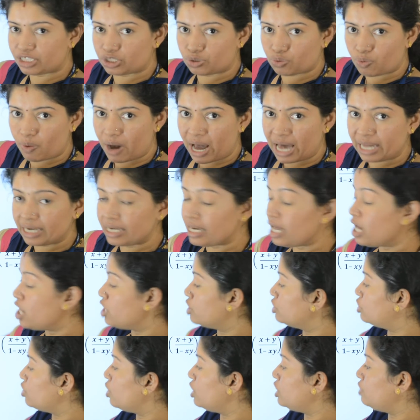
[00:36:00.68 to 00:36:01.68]
one.
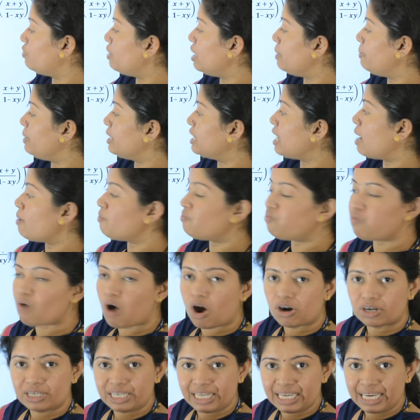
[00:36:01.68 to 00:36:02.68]
So it will become
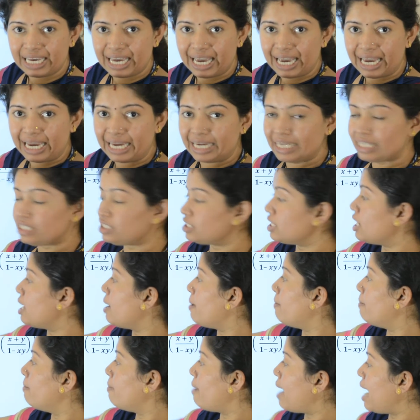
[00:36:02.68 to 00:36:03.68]

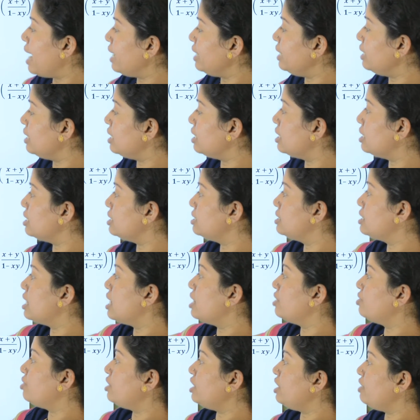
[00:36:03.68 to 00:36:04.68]
48
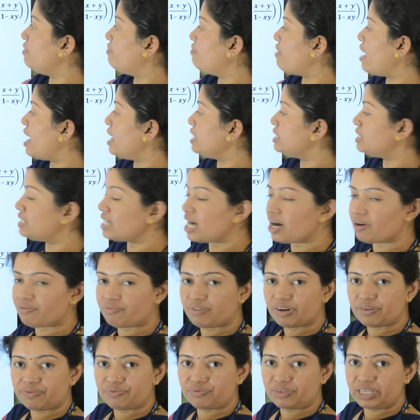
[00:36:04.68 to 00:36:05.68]
minus 3 5s are
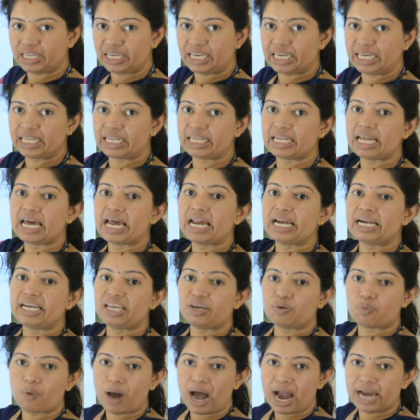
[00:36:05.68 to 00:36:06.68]
15
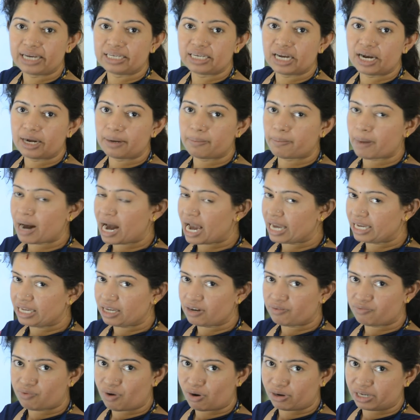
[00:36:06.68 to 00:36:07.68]
divided by
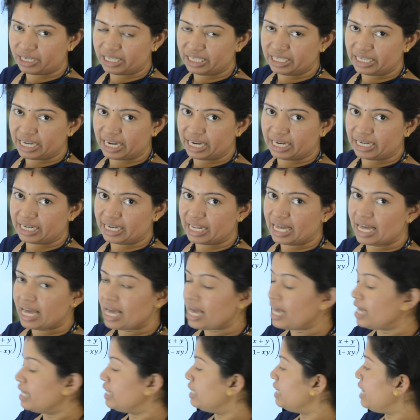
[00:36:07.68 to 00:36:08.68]
48.
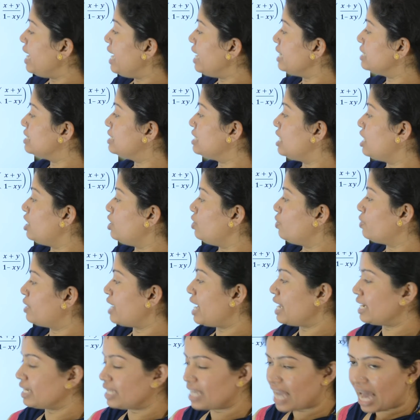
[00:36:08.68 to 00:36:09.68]
Next you
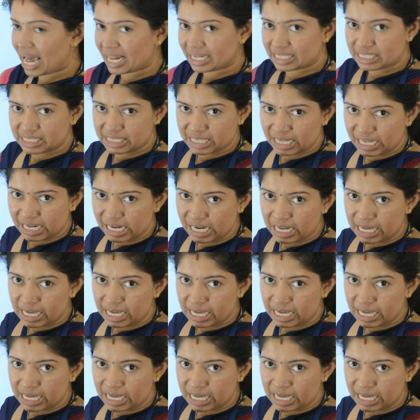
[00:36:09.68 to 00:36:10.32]
can cancel